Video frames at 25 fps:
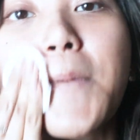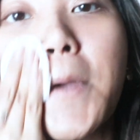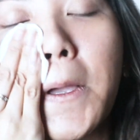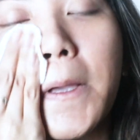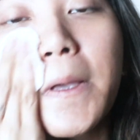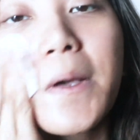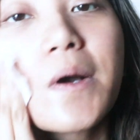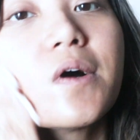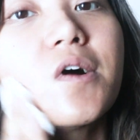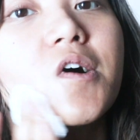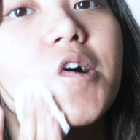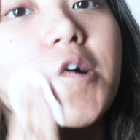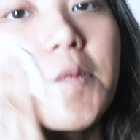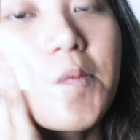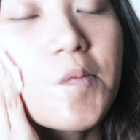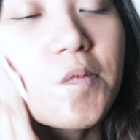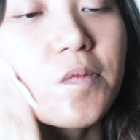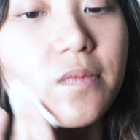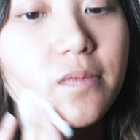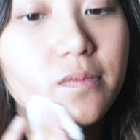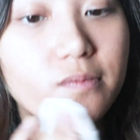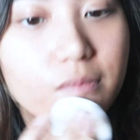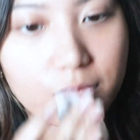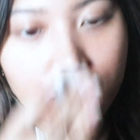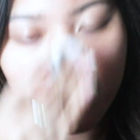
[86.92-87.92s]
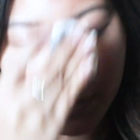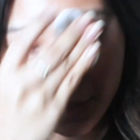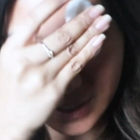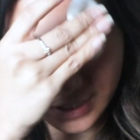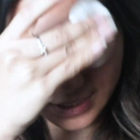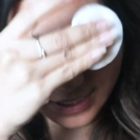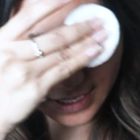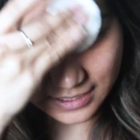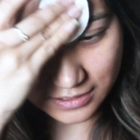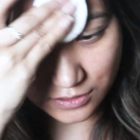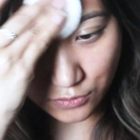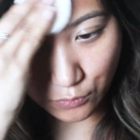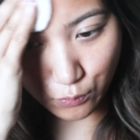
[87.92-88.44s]
Go.
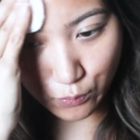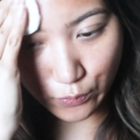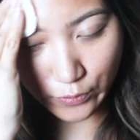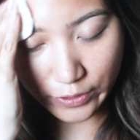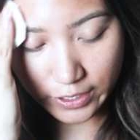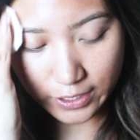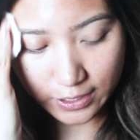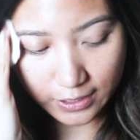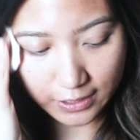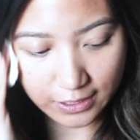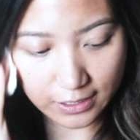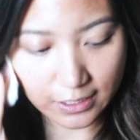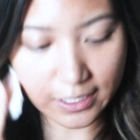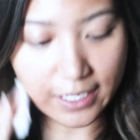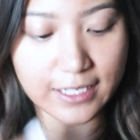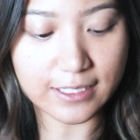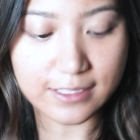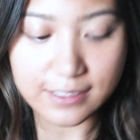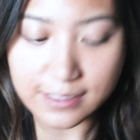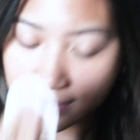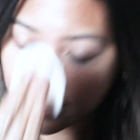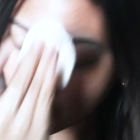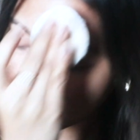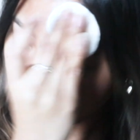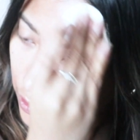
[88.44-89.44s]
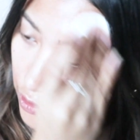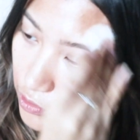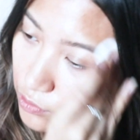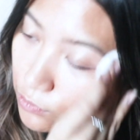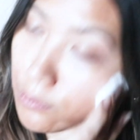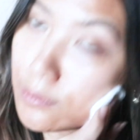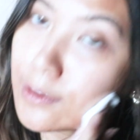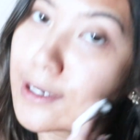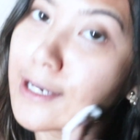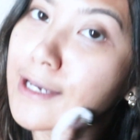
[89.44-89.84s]
It has really light scent to